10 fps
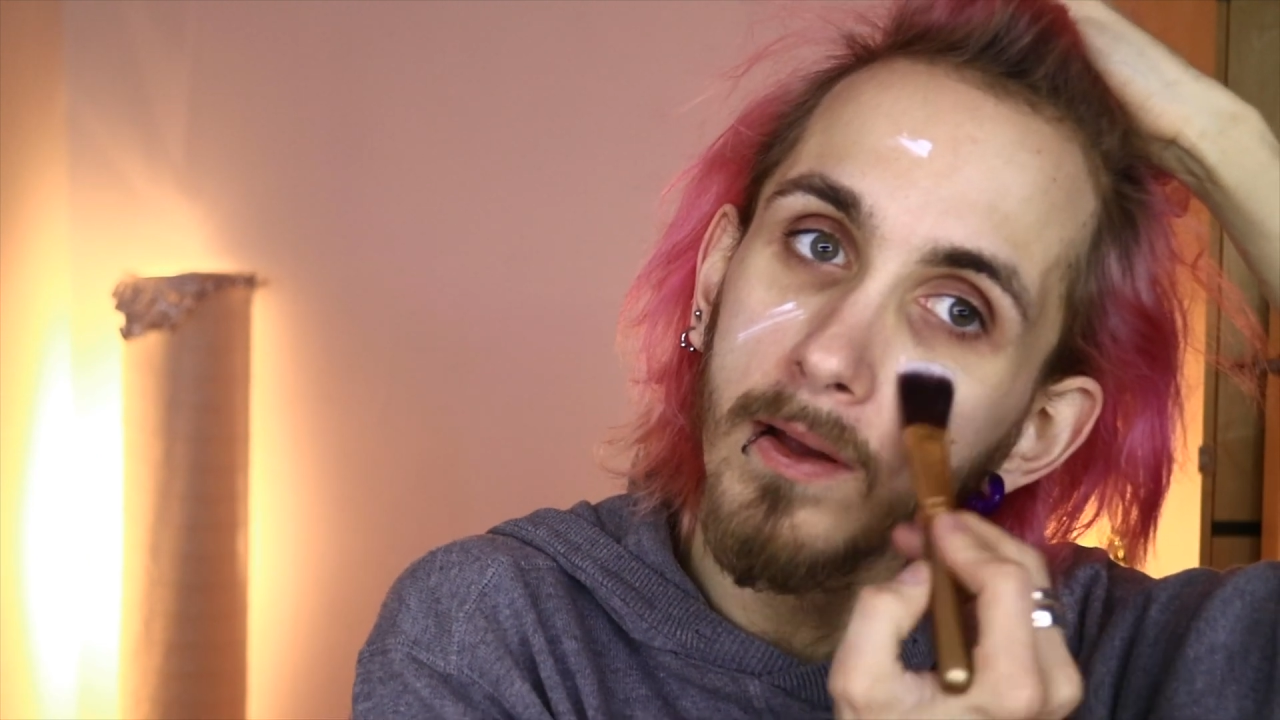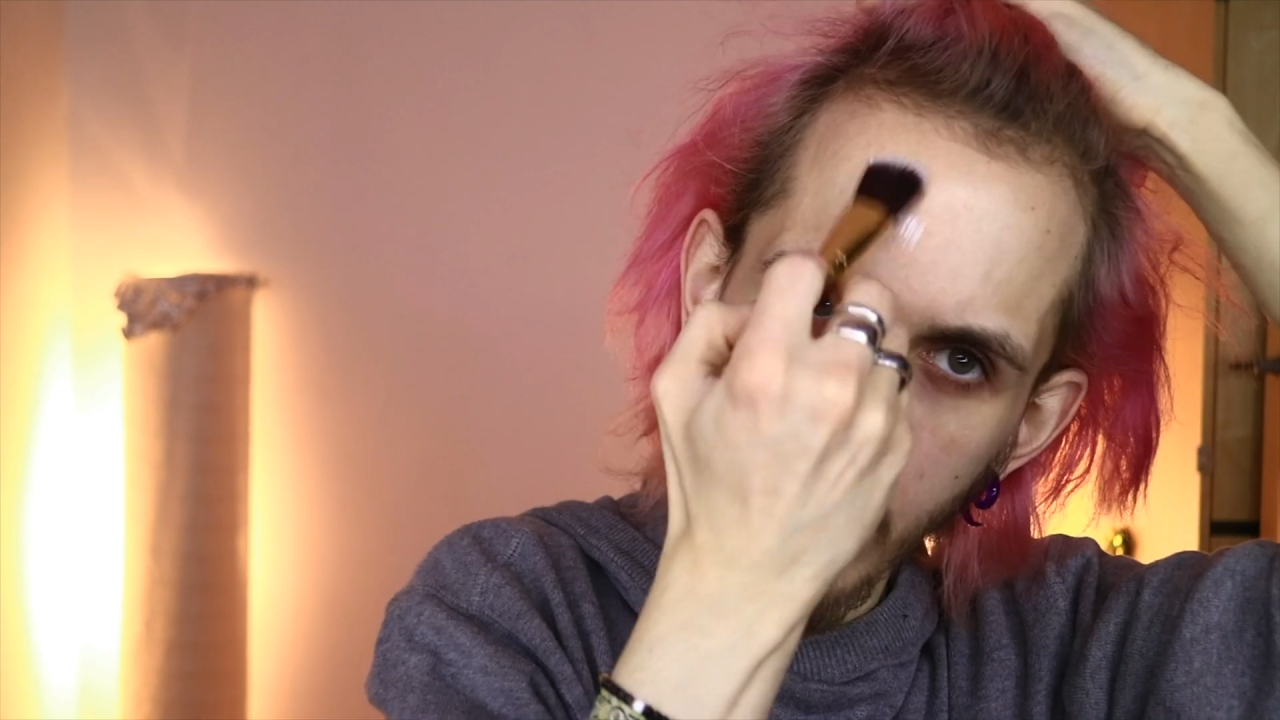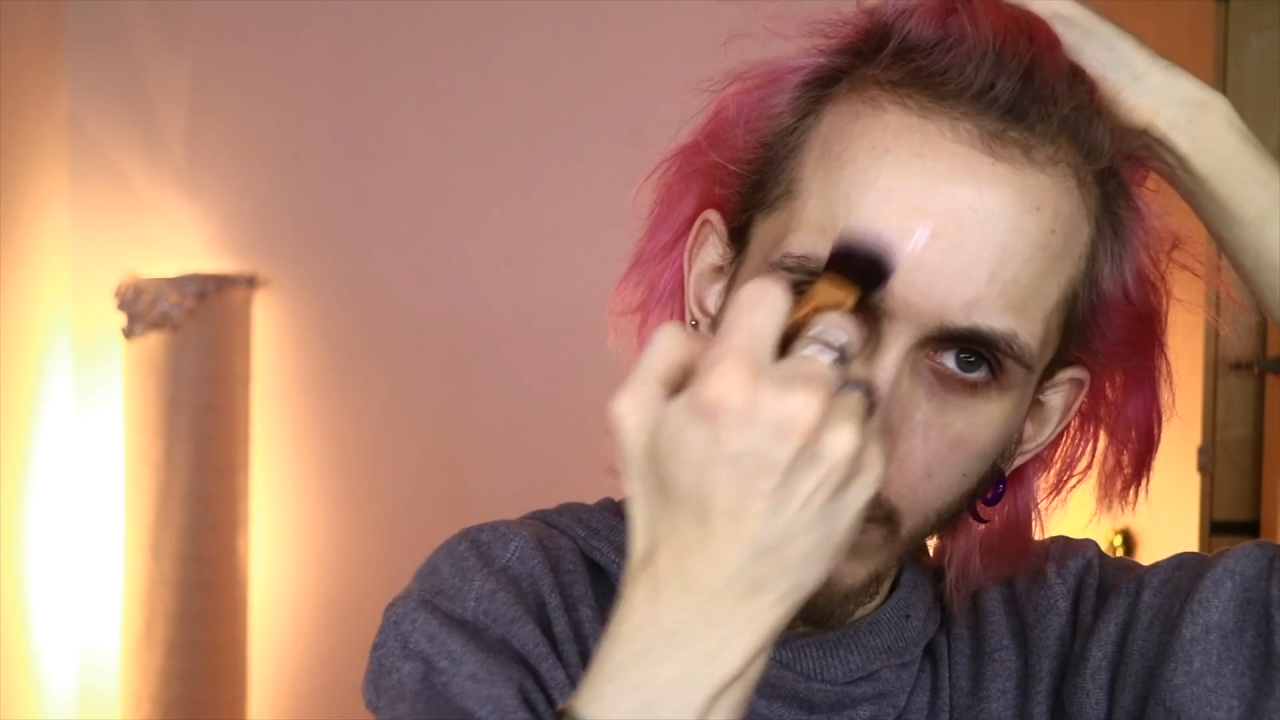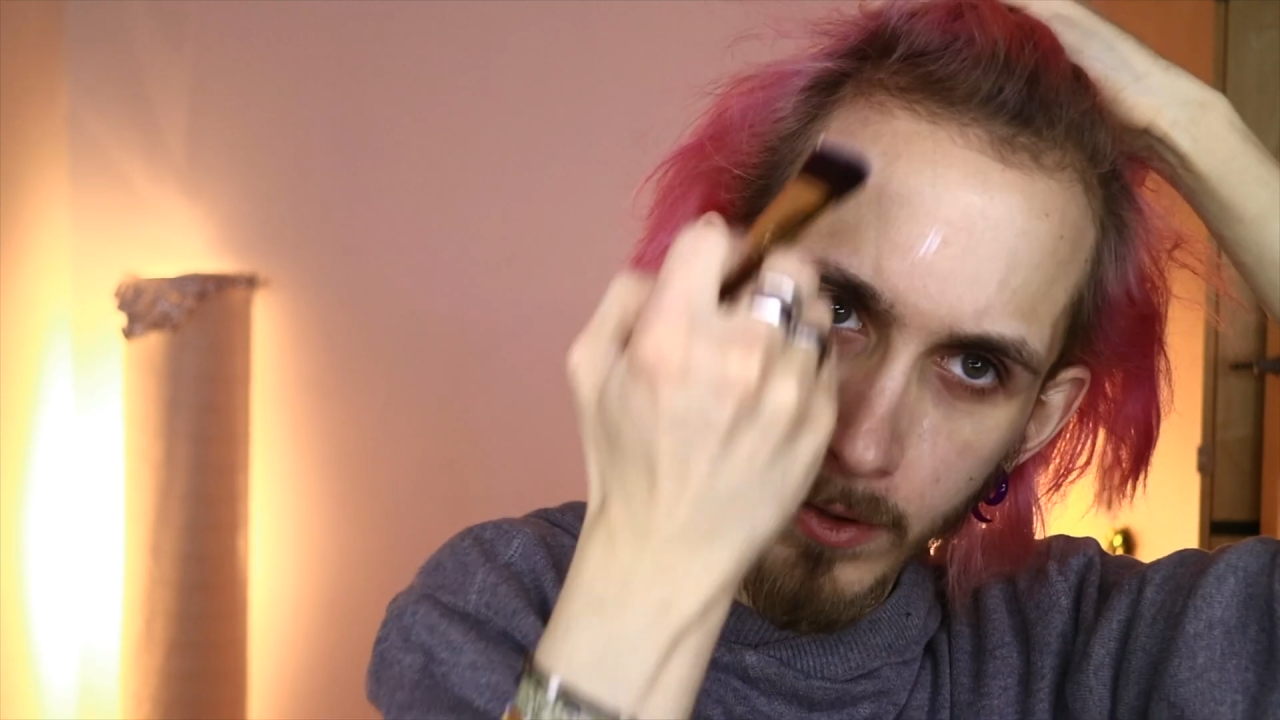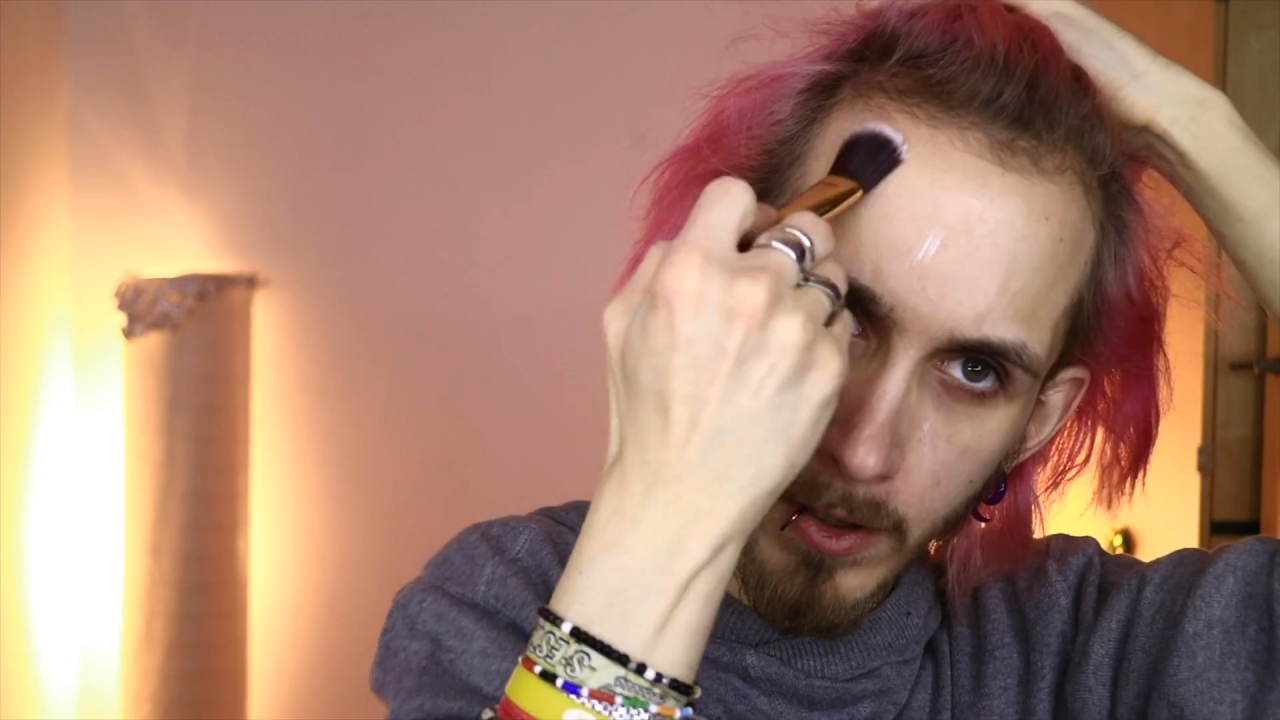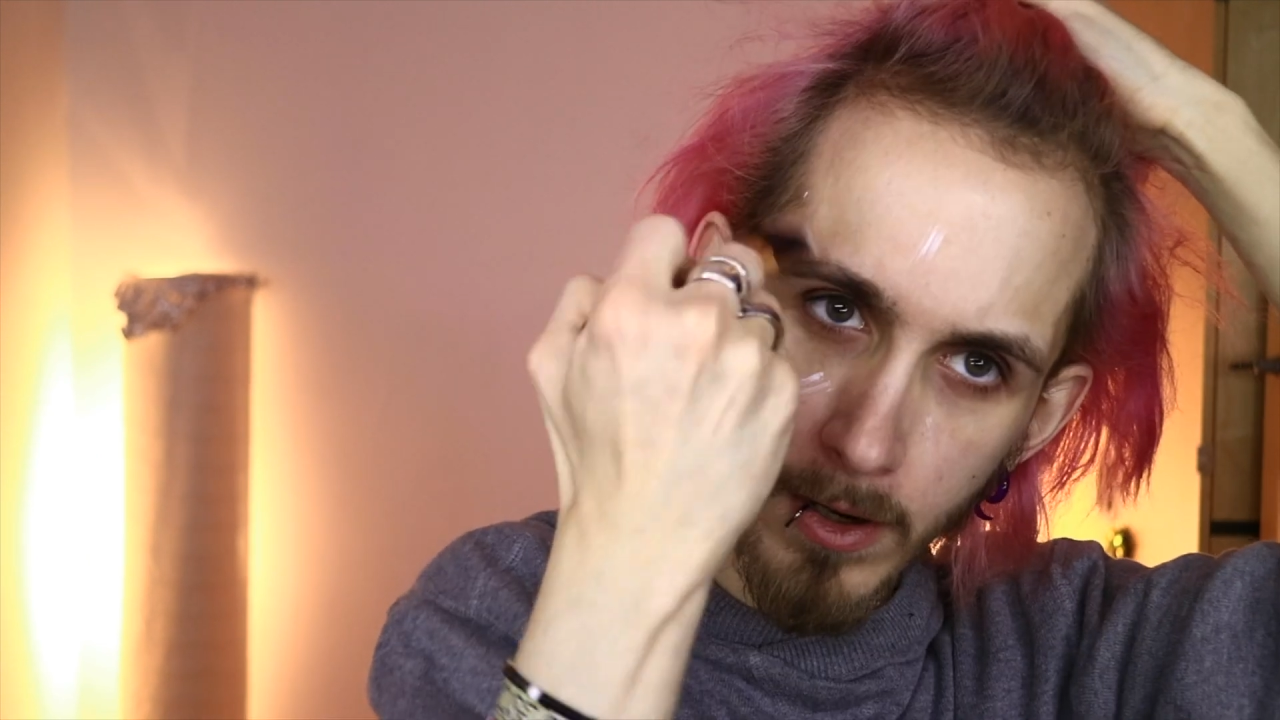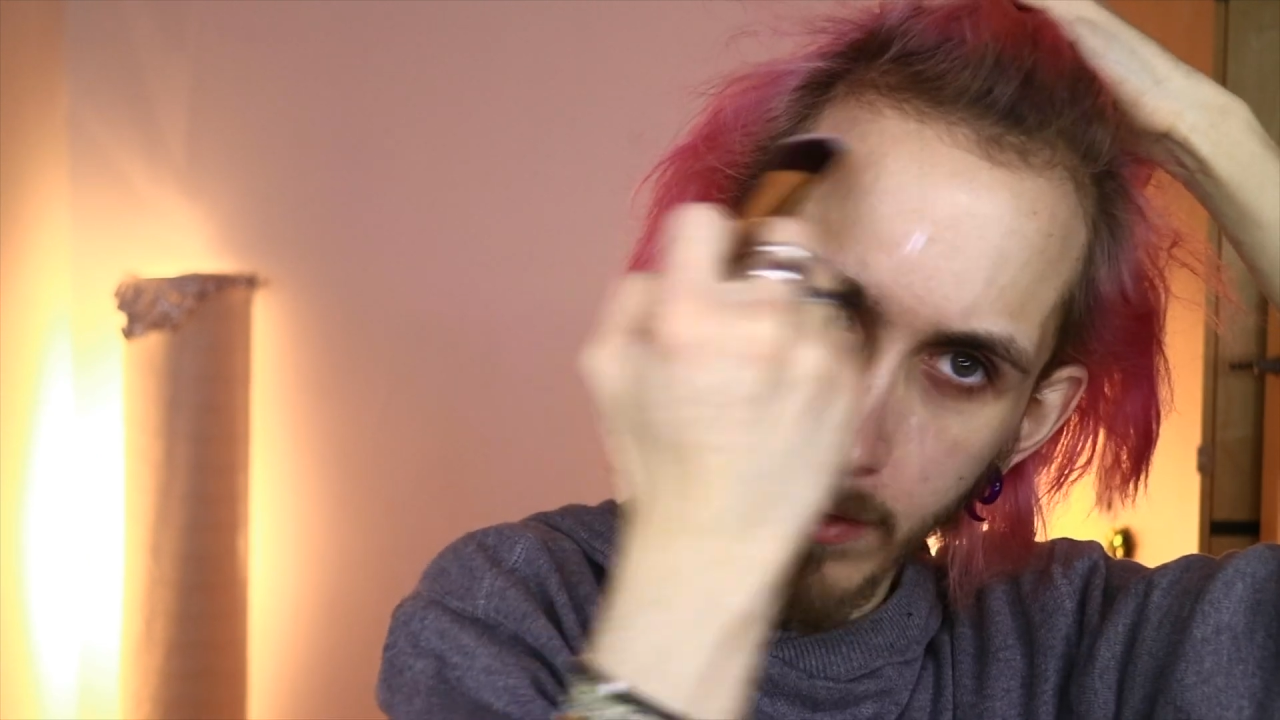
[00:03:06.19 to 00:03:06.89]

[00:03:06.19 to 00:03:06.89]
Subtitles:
all